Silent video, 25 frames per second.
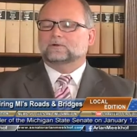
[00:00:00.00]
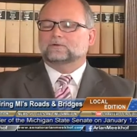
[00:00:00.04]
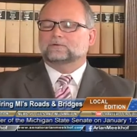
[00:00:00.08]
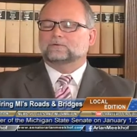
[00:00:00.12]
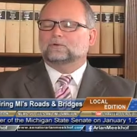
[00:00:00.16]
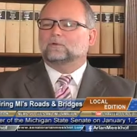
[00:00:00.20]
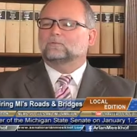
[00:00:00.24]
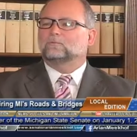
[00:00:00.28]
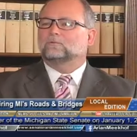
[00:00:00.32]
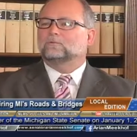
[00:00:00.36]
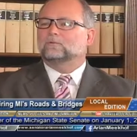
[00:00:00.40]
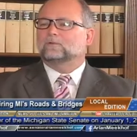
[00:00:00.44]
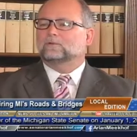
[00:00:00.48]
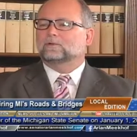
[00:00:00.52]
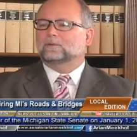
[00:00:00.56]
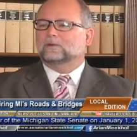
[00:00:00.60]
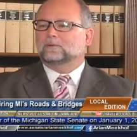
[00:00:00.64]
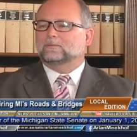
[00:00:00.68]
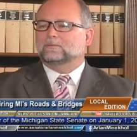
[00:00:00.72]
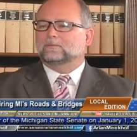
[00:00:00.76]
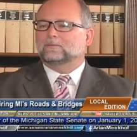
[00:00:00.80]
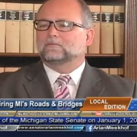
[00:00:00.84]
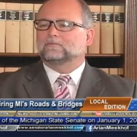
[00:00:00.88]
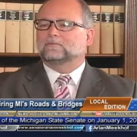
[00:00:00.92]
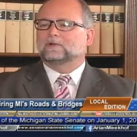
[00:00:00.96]
is hopeful
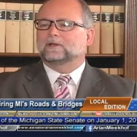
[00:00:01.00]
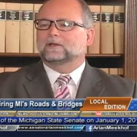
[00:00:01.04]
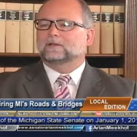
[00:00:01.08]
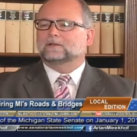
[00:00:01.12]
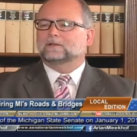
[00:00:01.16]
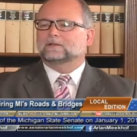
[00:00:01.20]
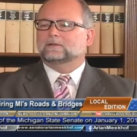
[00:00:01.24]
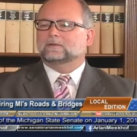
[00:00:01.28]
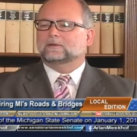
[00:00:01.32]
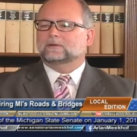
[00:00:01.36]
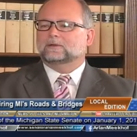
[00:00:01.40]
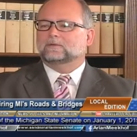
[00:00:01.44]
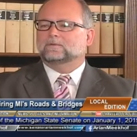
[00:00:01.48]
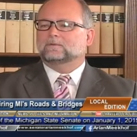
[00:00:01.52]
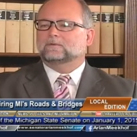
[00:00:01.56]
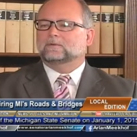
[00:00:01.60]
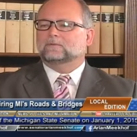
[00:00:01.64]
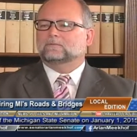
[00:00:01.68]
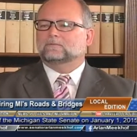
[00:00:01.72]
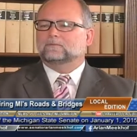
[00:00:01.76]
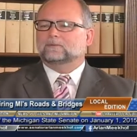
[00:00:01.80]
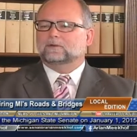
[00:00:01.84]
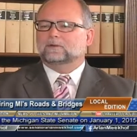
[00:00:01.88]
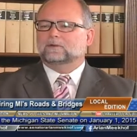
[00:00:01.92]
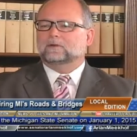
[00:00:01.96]
that we'll find a, a, a
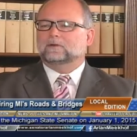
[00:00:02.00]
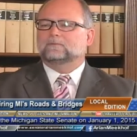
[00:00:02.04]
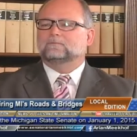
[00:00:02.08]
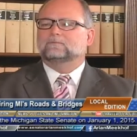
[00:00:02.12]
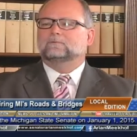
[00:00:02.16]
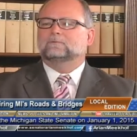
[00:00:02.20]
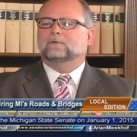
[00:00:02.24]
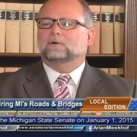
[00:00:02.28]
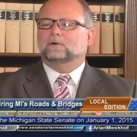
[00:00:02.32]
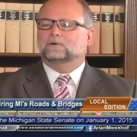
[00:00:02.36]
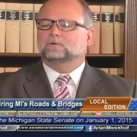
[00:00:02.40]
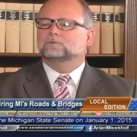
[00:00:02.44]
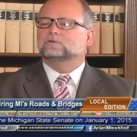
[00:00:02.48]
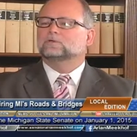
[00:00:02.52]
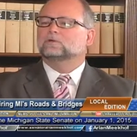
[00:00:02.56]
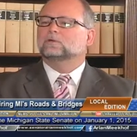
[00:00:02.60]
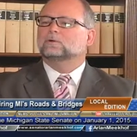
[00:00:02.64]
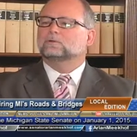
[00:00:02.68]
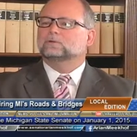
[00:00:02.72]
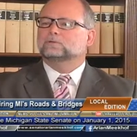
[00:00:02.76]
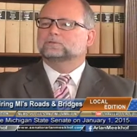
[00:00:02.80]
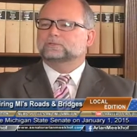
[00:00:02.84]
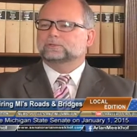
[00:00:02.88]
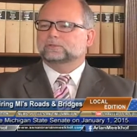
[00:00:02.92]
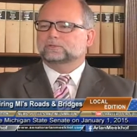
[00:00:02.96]
very
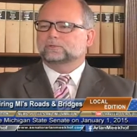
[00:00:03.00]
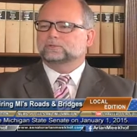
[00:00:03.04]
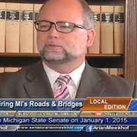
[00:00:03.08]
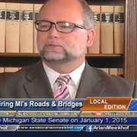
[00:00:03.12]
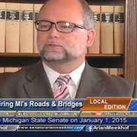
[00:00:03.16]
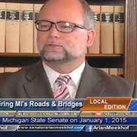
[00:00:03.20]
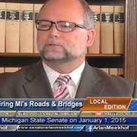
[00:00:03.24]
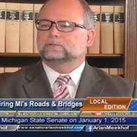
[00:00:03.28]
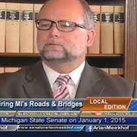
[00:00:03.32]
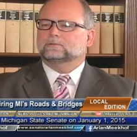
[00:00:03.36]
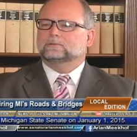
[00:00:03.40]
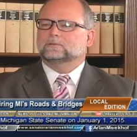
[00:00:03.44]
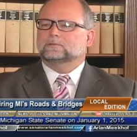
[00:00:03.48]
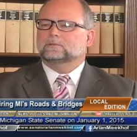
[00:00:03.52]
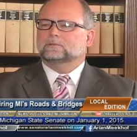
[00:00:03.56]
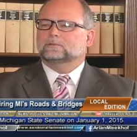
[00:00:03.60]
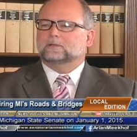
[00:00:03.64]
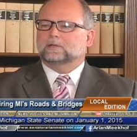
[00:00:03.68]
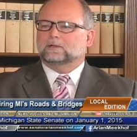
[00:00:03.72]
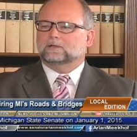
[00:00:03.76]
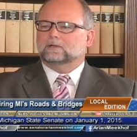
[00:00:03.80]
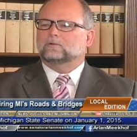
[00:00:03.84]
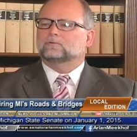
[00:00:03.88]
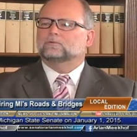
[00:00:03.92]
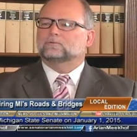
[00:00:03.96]
functional solution
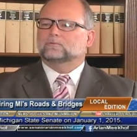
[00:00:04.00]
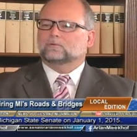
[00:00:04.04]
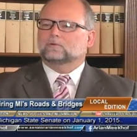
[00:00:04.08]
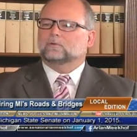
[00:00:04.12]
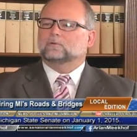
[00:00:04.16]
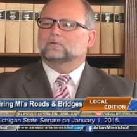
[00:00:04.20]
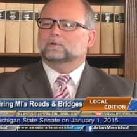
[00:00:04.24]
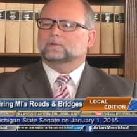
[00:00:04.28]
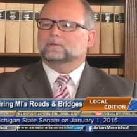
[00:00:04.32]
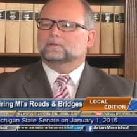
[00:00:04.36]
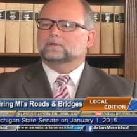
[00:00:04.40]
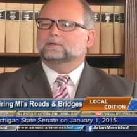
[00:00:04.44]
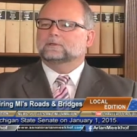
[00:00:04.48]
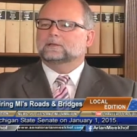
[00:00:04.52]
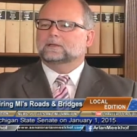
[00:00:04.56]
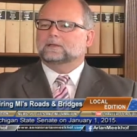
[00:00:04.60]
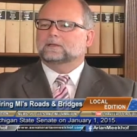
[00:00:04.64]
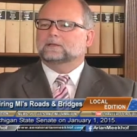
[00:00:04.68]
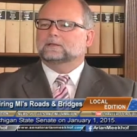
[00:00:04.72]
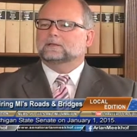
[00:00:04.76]
that goes forward. And, and